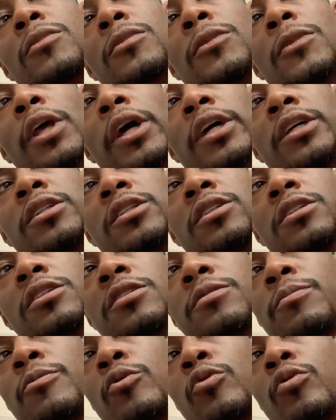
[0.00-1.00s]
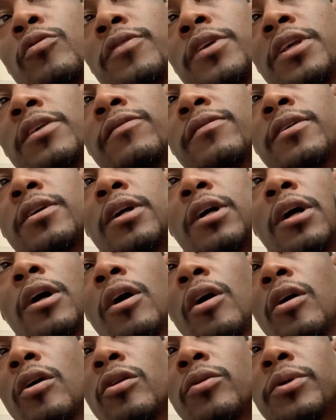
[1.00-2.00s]
Nice and smooth, even cut
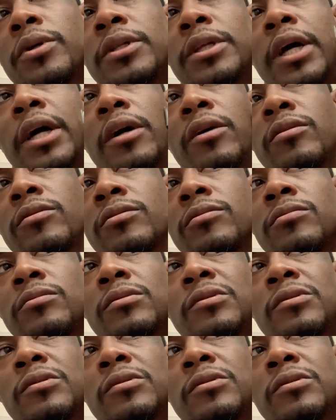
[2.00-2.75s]
all the way down